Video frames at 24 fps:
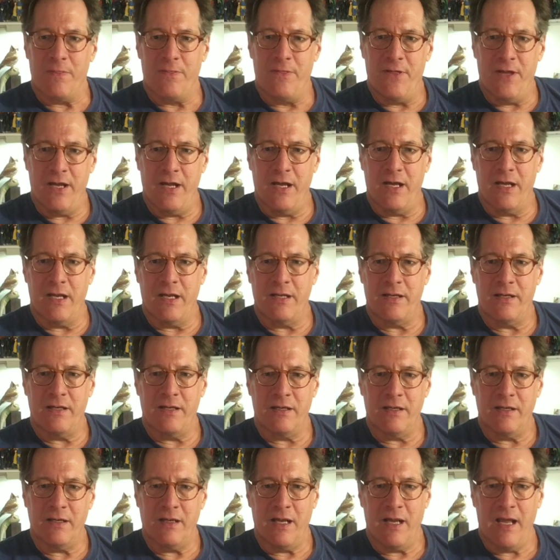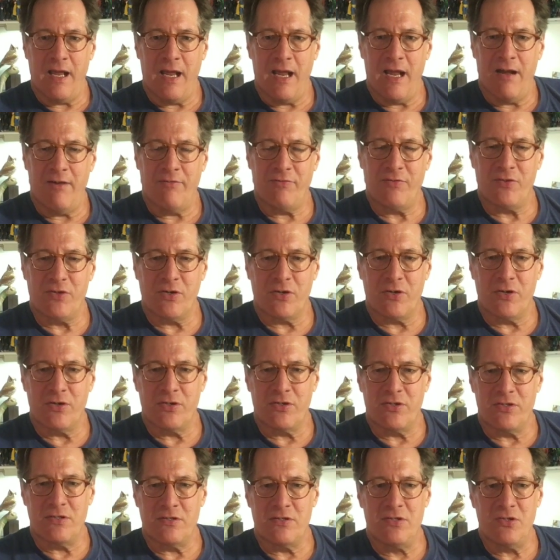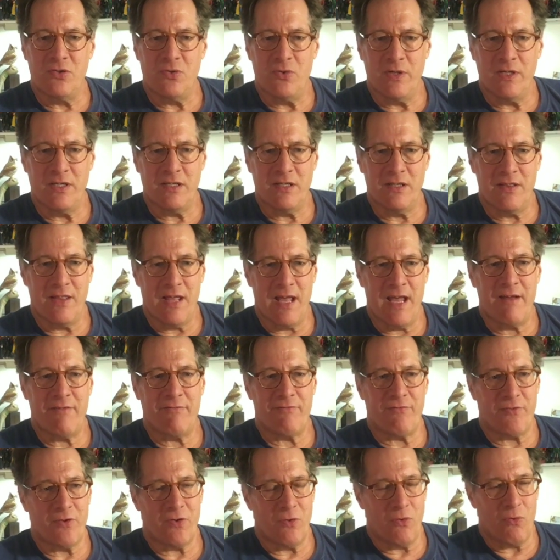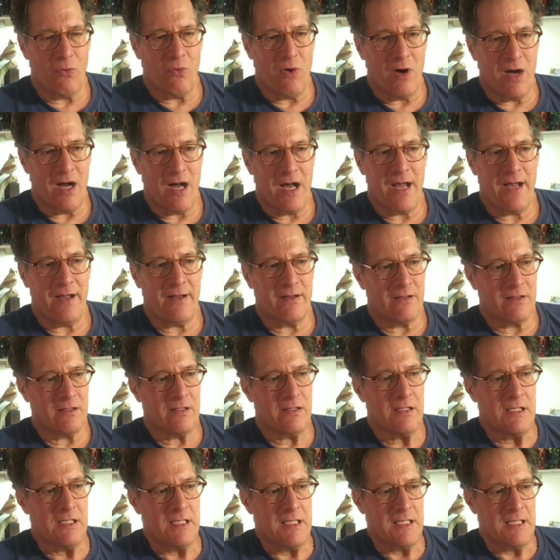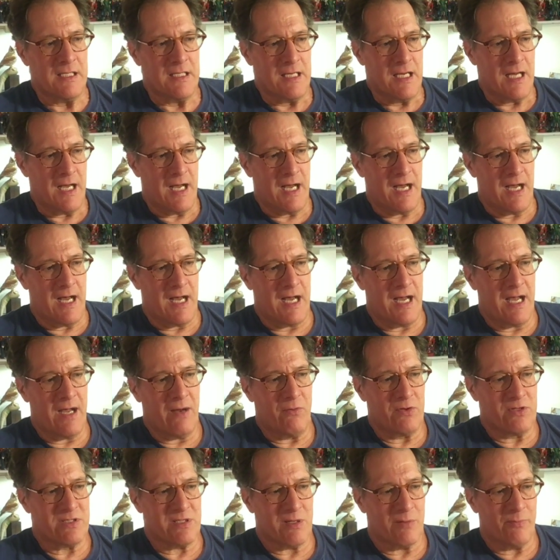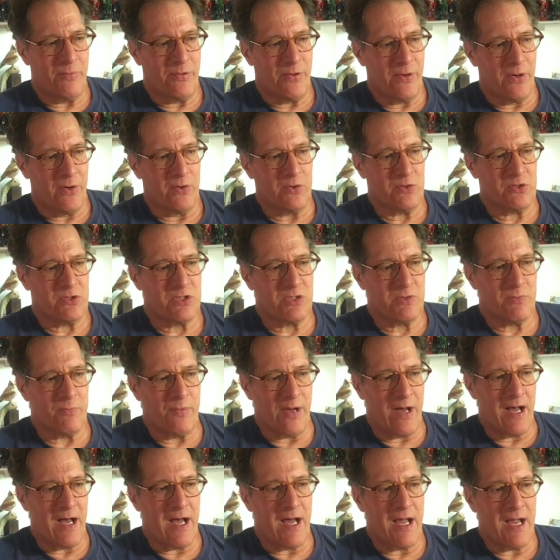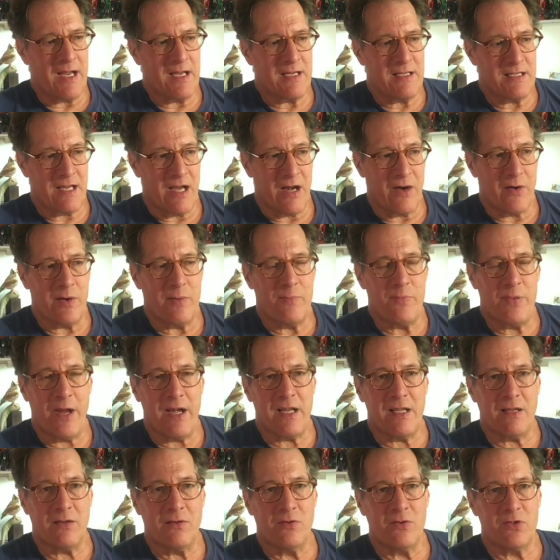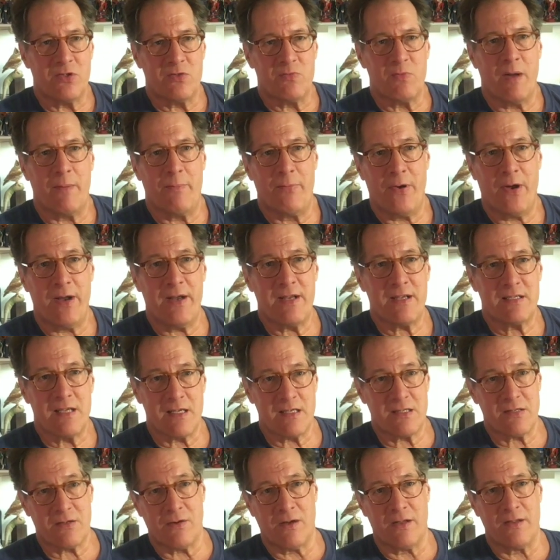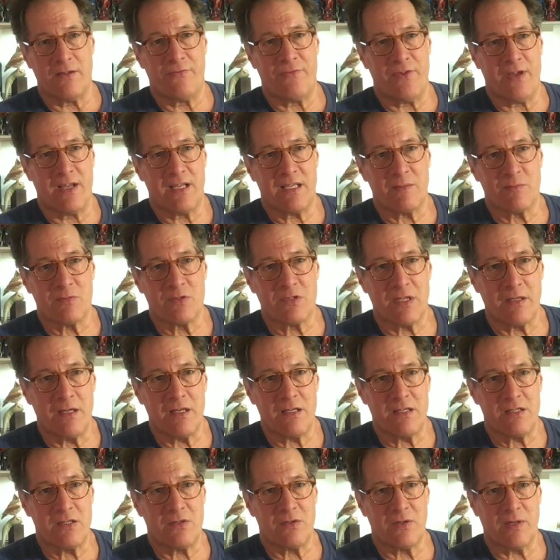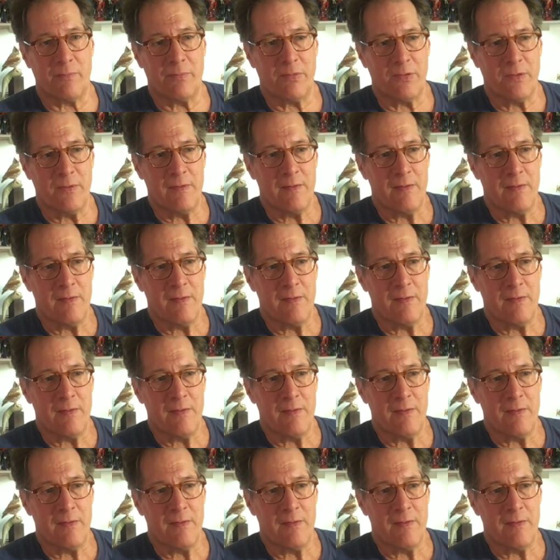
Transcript: then after doing that for a while, I was approached by Terry Beatty, who was my predecessor on the Phantom Sunday strip.